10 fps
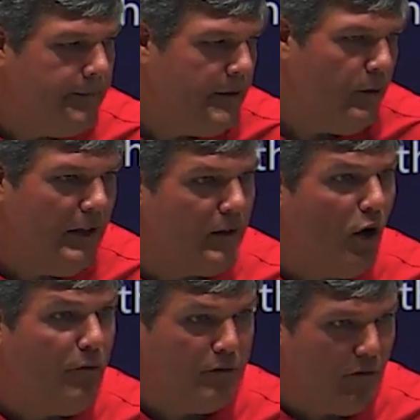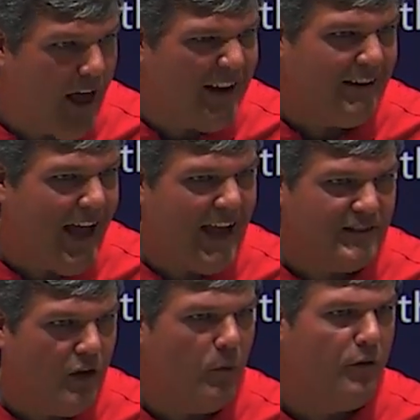You know, let the offensive line attack
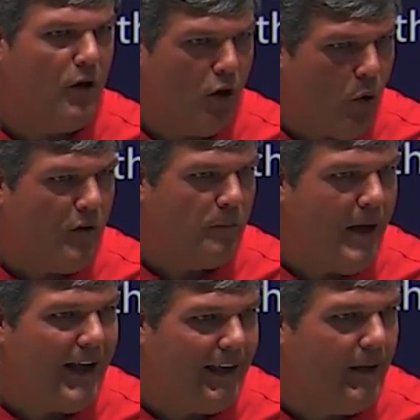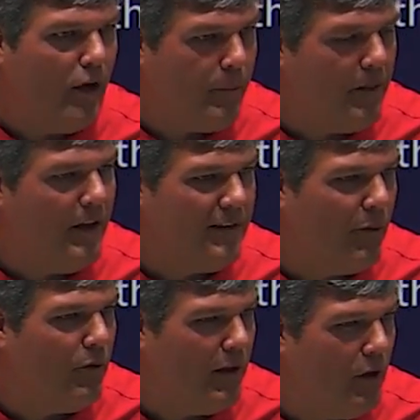some where they're not always backing up. I think
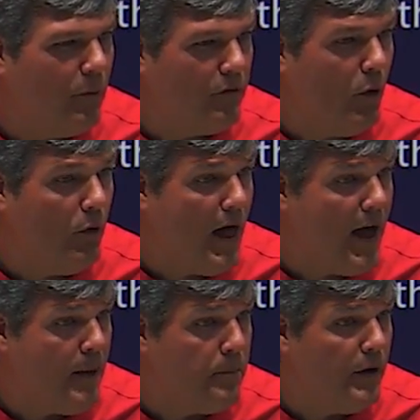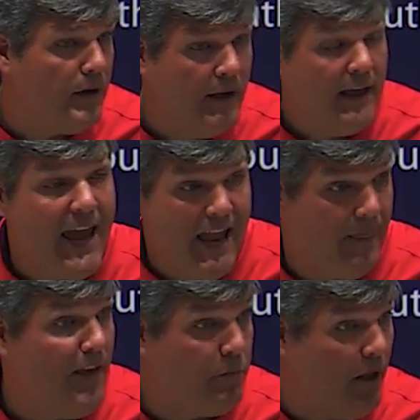that really helps the O-line. But
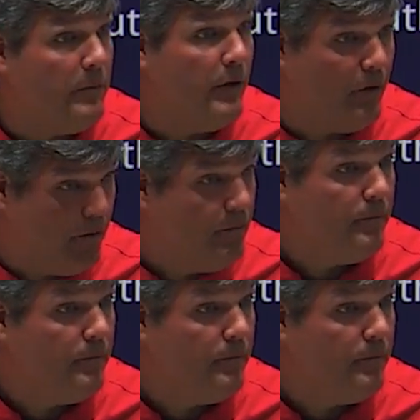and they've played better.